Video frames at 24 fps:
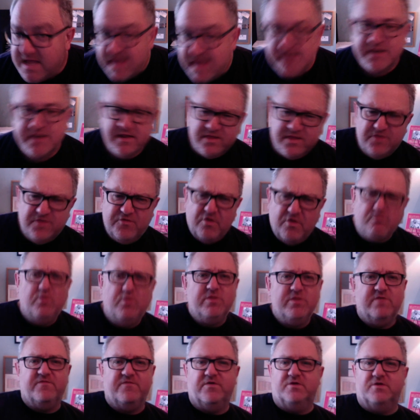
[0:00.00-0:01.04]
Now the trouble
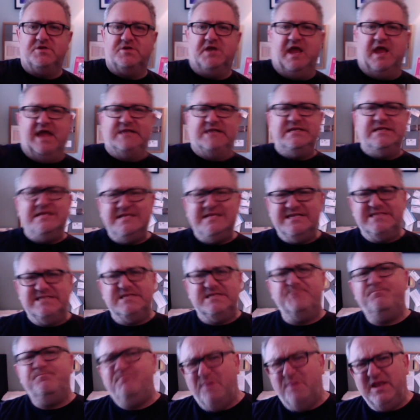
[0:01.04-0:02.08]
with the Fuji X is it's a
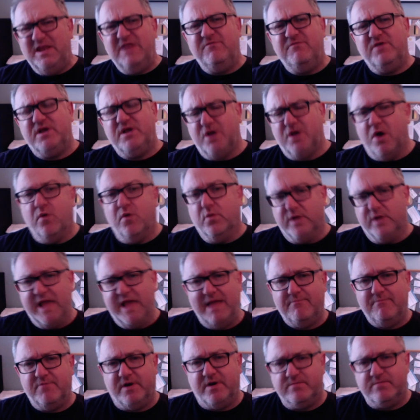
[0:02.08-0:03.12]
bit of a cult
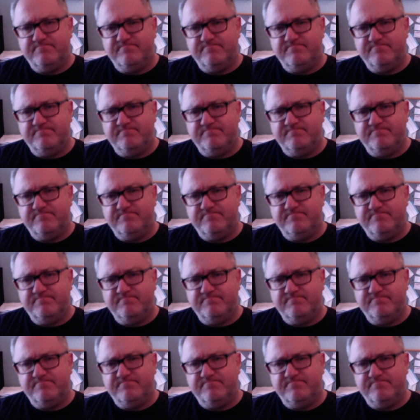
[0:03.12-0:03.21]
camera.